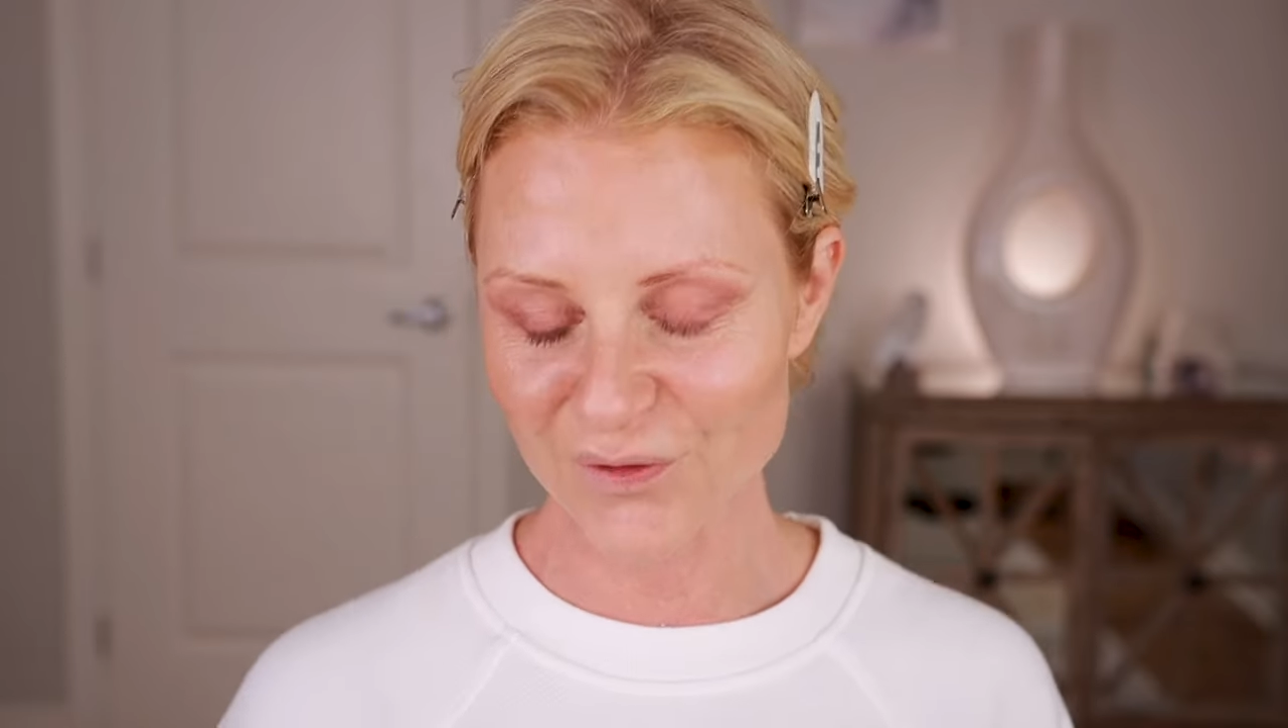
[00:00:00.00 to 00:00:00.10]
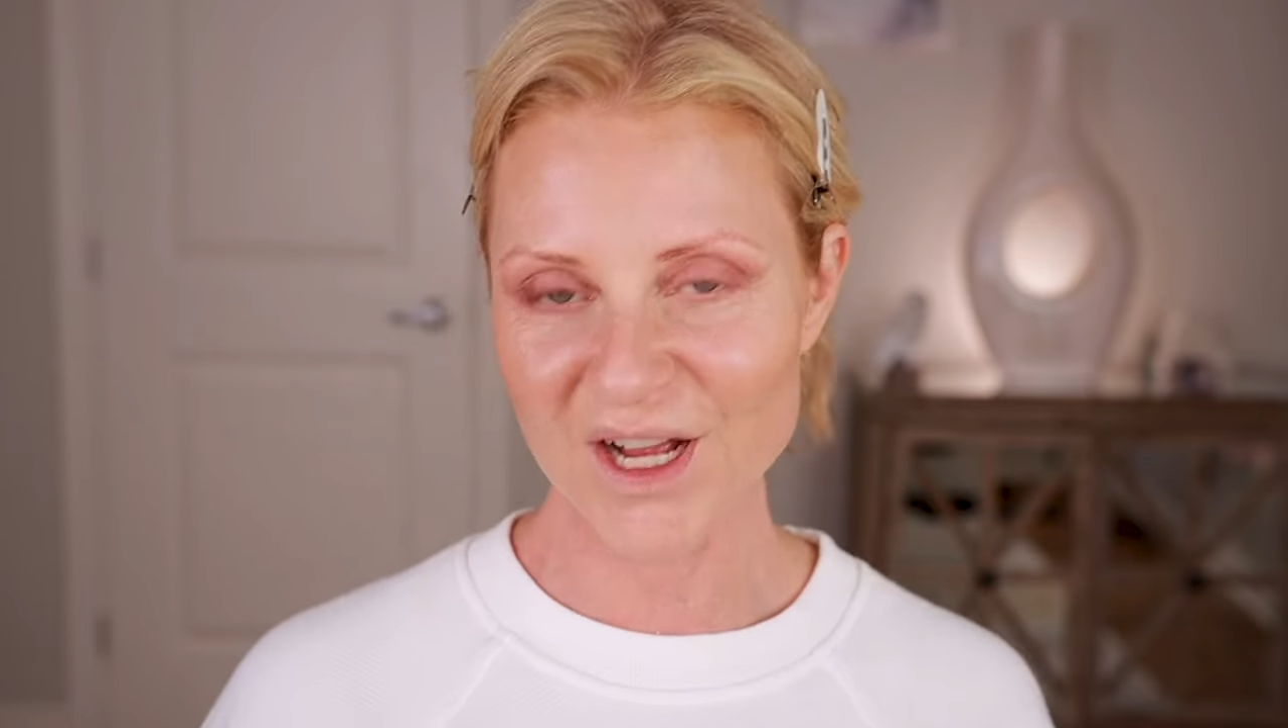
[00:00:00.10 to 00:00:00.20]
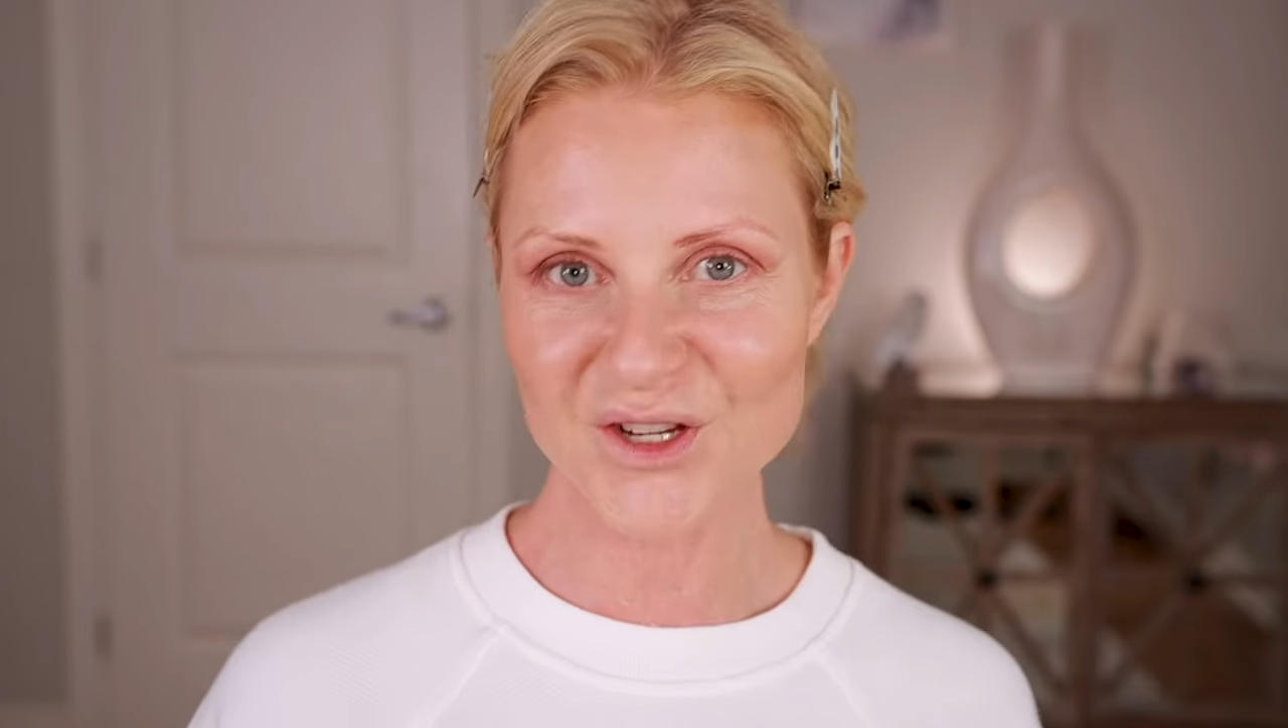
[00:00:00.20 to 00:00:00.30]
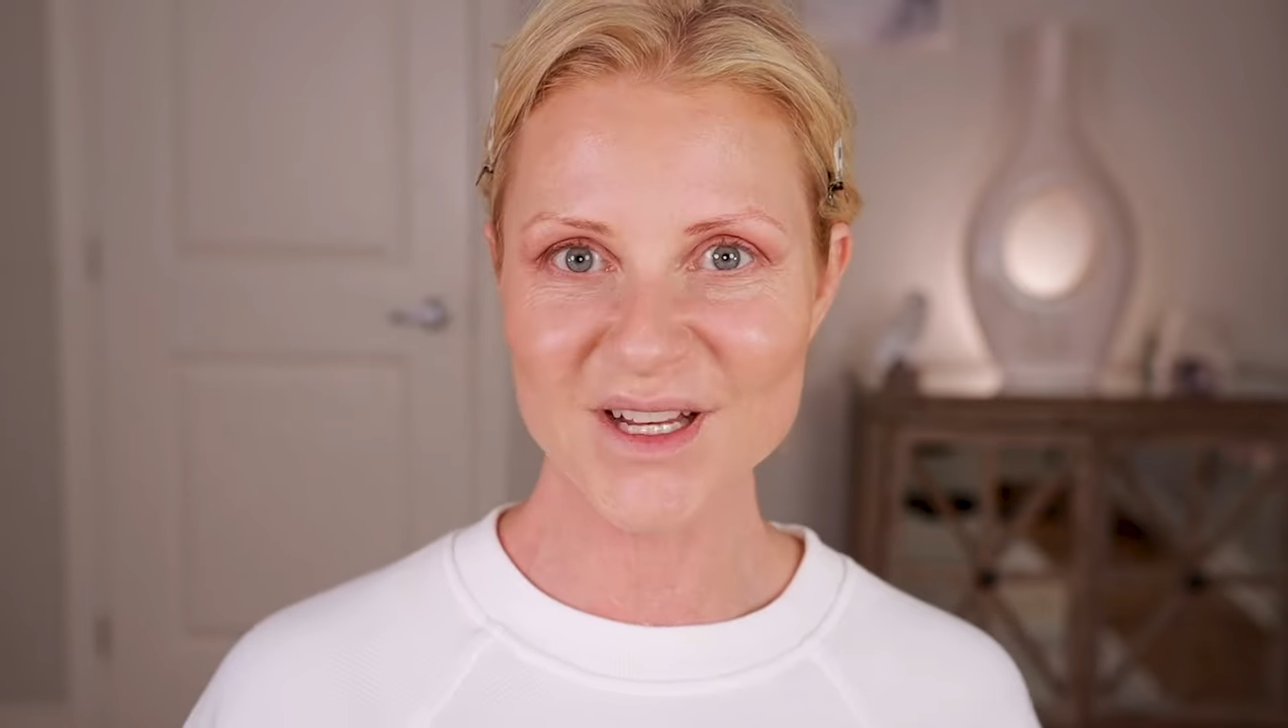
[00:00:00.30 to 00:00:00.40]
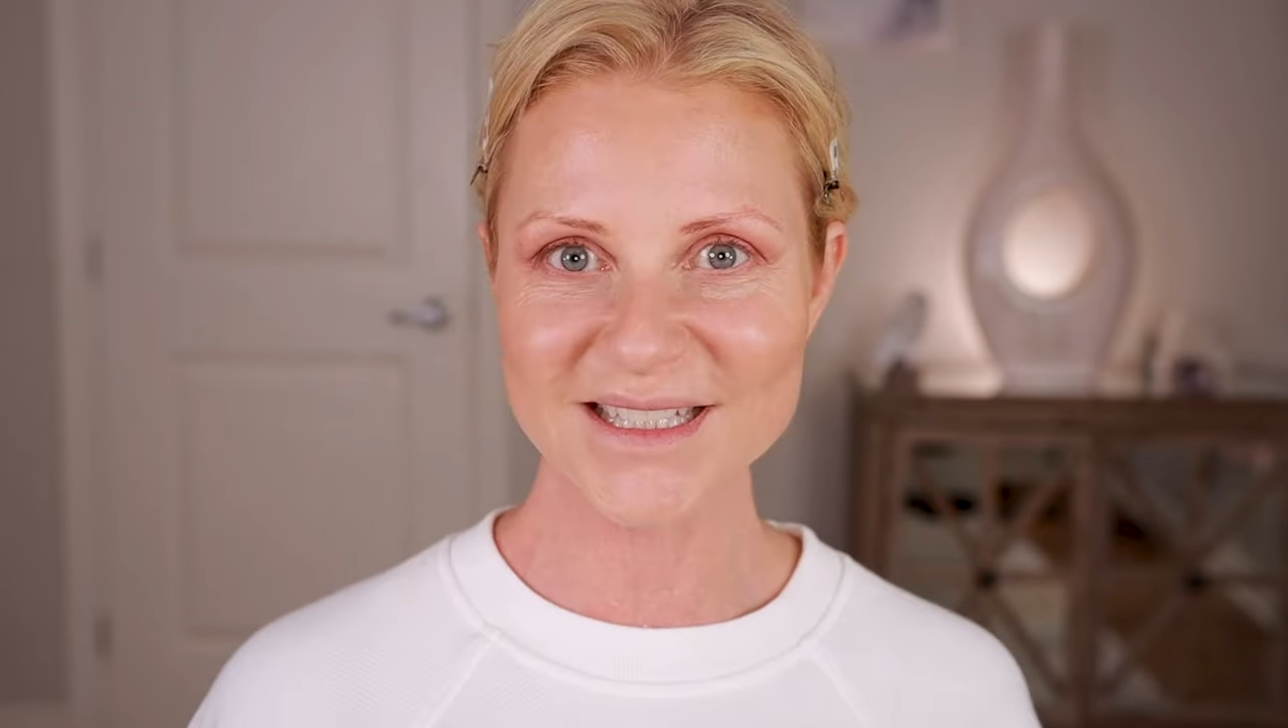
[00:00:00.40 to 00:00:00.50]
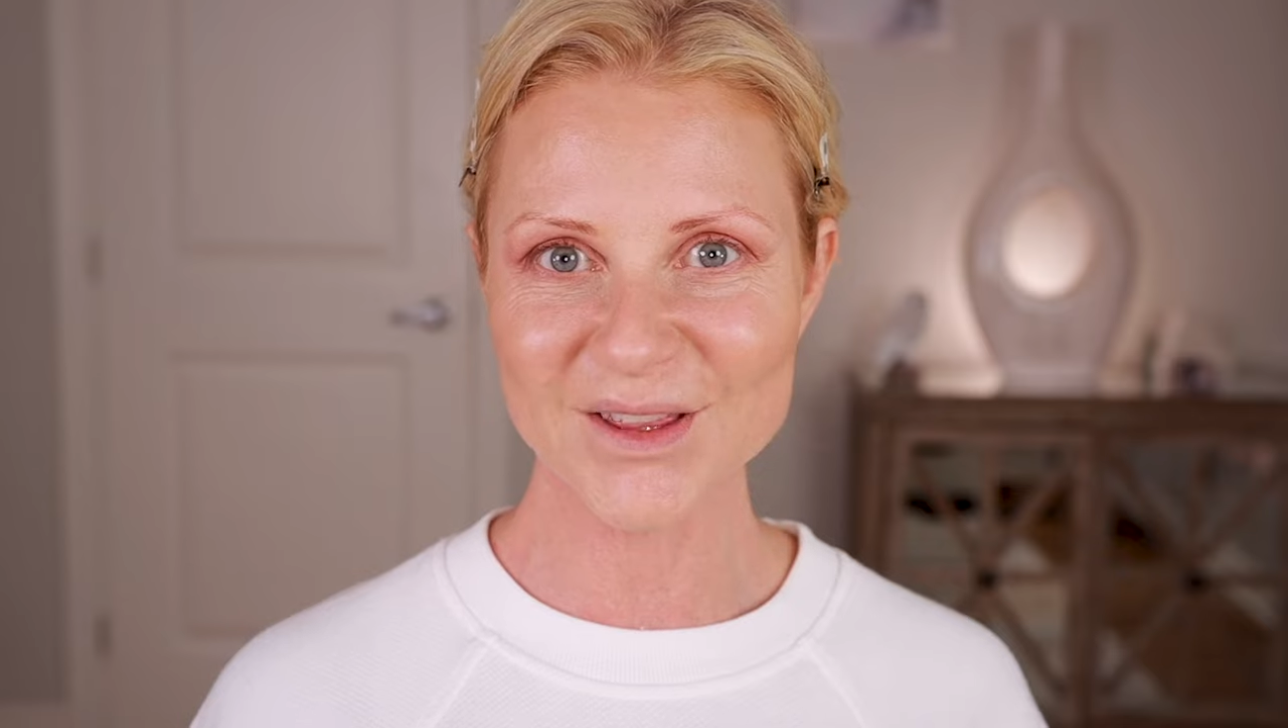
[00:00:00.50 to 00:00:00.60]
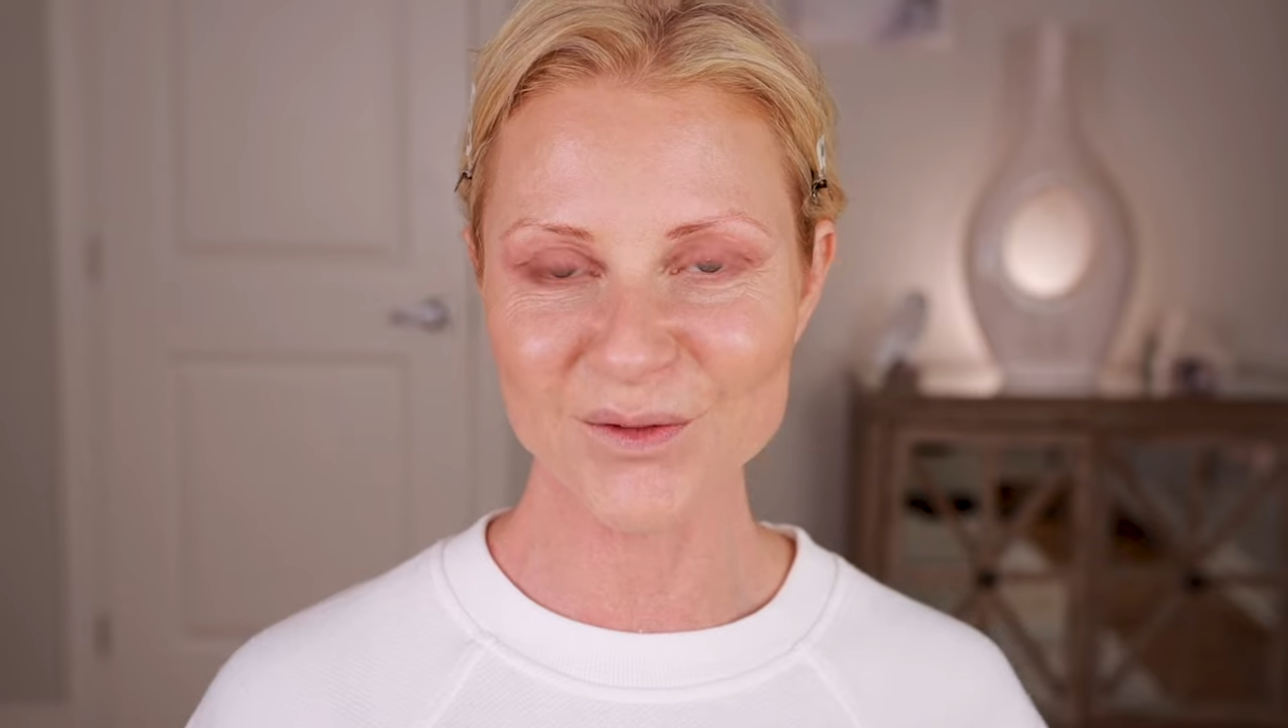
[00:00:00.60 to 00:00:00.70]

freshness of